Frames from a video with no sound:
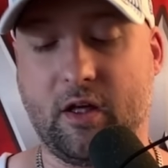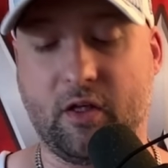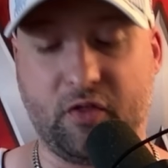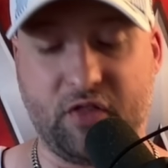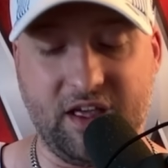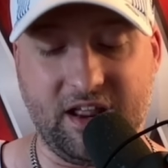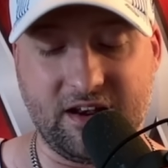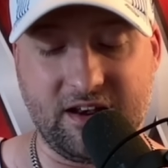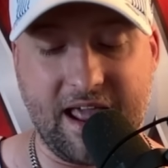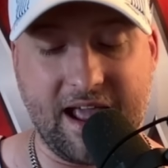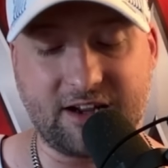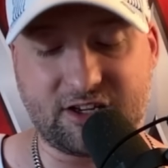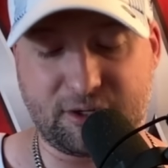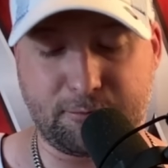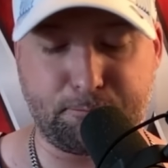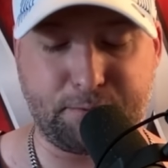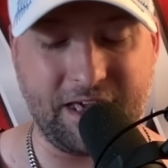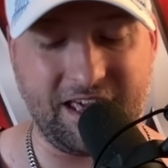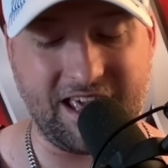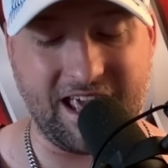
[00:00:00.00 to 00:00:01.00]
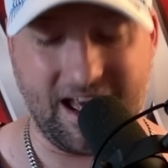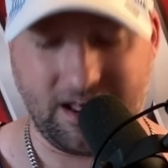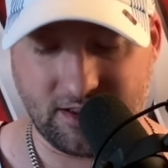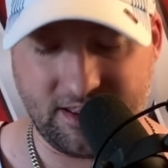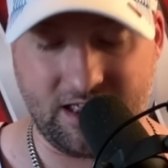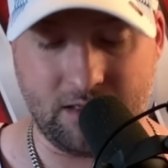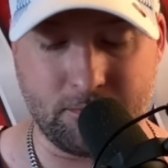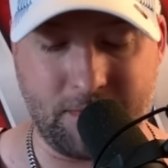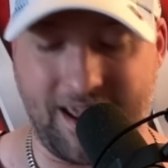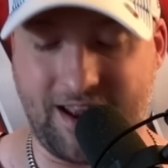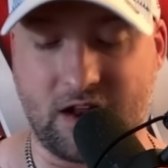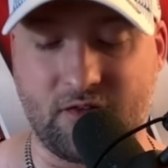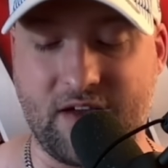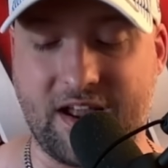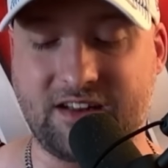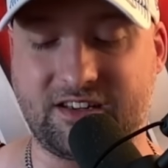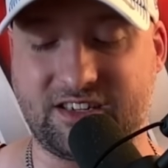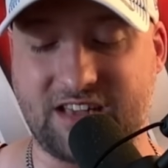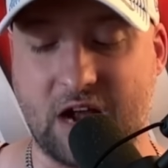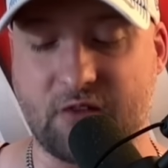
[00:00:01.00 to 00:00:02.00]
The next PLE main
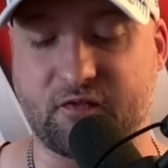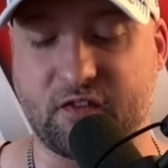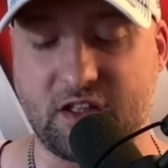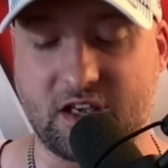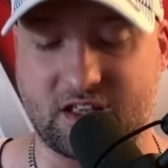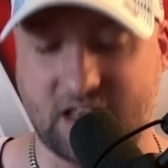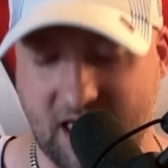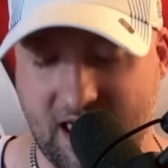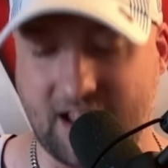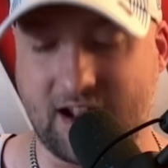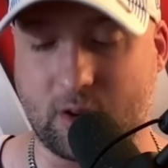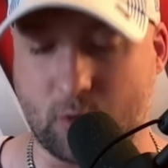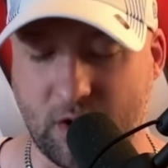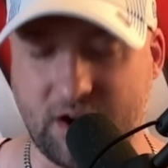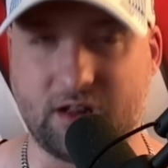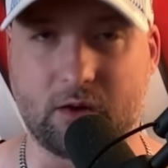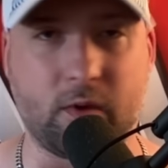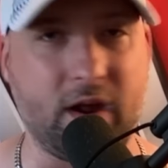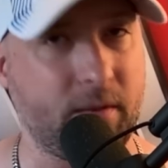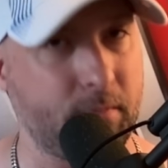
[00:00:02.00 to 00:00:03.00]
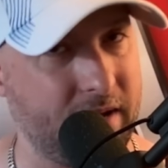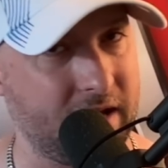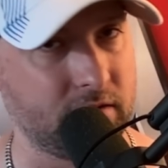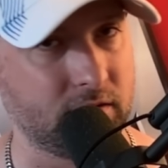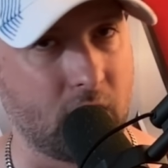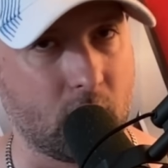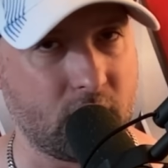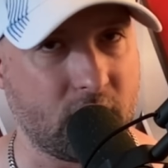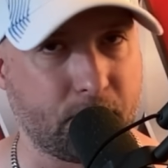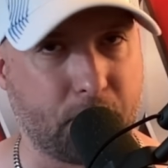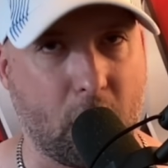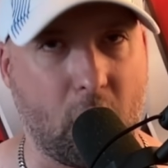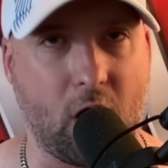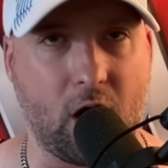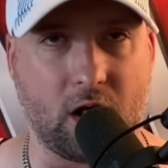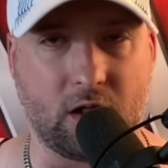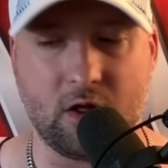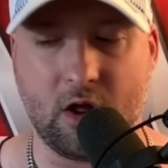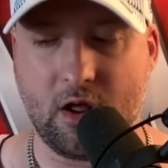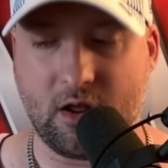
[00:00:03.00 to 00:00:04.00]
event set for the King and Queen of the Ring being Logan
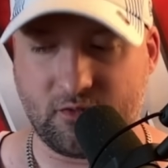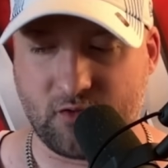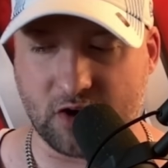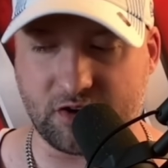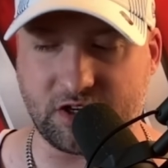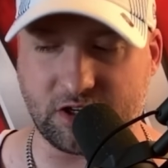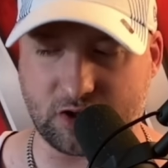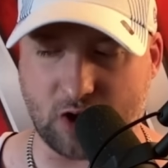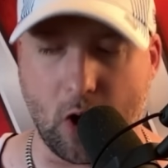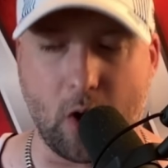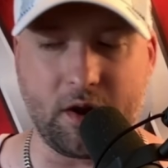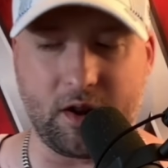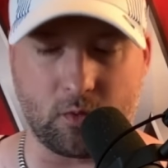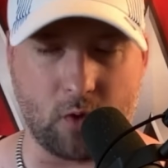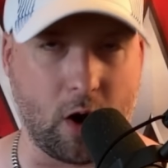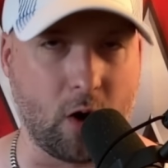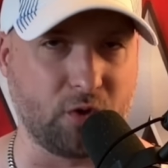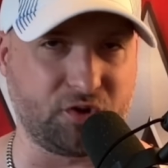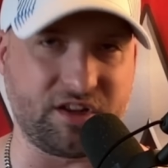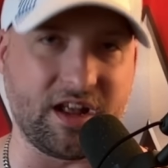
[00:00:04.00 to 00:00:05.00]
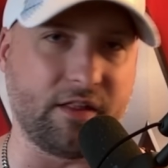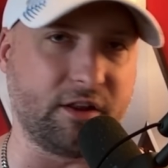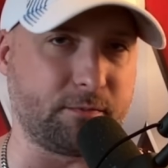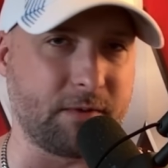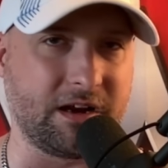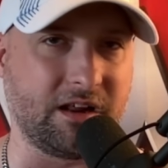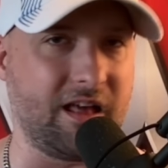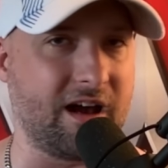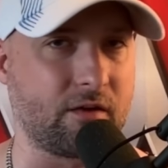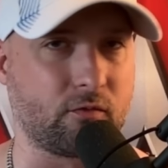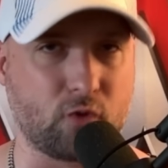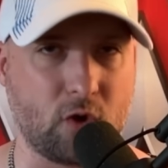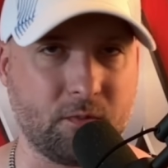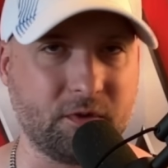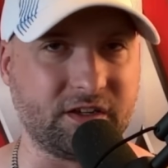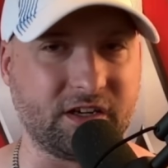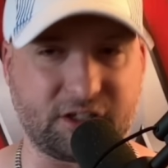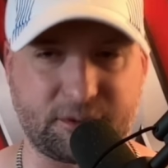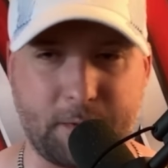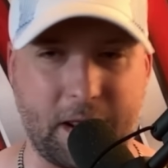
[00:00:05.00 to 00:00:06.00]
Paul versus Cody Rhodes. Now, there's been a lot of
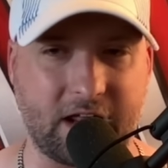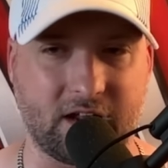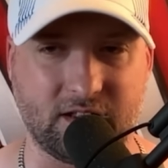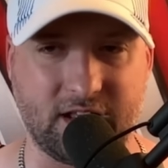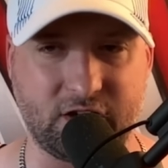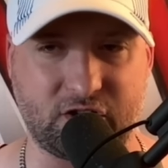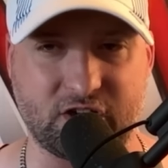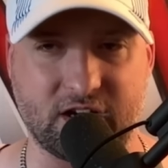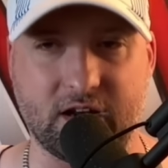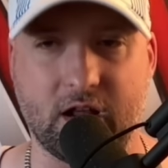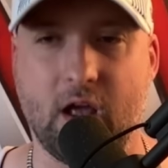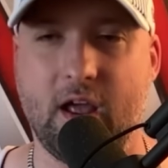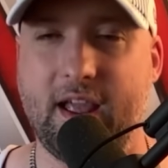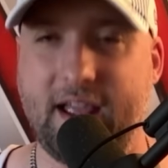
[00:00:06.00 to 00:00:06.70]
rumors and speculation.